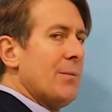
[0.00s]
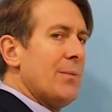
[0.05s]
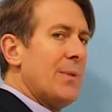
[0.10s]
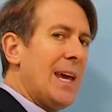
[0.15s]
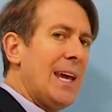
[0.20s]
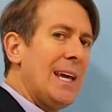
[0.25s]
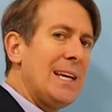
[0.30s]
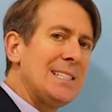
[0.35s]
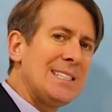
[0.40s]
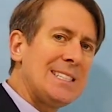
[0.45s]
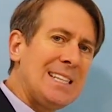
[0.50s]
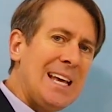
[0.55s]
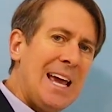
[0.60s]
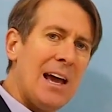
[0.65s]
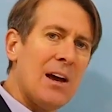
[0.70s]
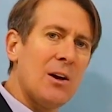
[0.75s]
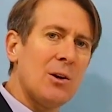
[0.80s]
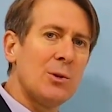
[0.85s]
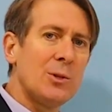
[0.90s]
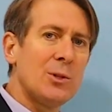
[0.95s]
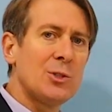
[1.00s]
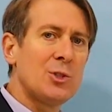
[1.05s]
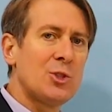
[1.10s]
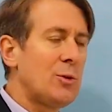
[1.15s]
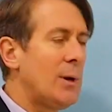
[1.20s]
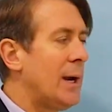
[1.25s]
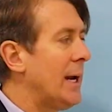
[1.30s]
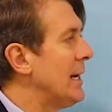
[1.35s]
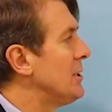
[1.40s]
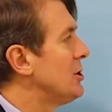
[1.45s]
they sound
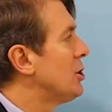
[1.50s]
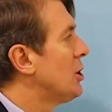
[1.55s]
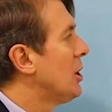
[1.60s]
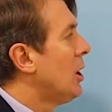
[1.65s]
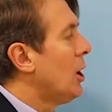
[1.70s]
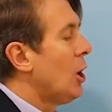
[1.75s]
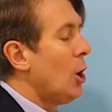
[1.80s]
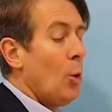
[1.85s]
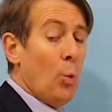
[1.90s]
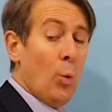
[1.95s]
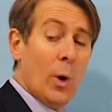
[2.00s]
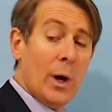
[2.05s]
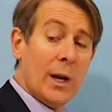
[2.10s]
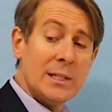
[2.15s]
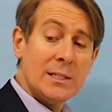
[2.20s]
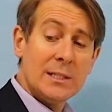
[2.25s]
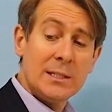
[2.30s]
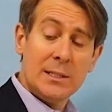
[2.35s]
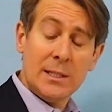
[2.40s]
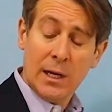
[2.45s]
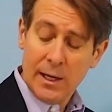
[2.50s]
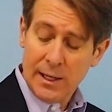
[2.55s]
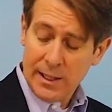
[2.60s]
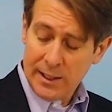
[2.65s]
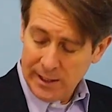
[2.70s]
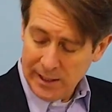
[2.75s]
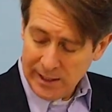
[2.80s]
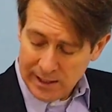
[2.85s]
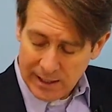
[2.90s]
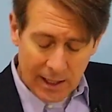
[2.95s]
strange. What is
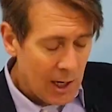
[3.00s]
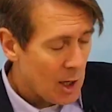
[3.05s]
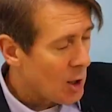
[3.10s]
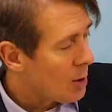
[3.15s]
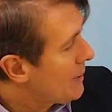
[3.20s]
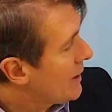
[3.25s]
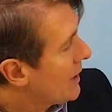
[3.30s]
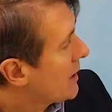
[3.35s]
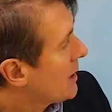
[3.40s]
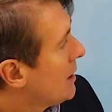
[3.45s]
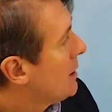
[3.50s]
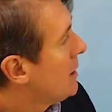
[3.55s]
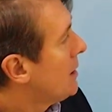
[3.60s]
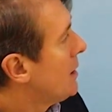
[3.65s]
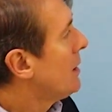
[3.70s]
done in Arabic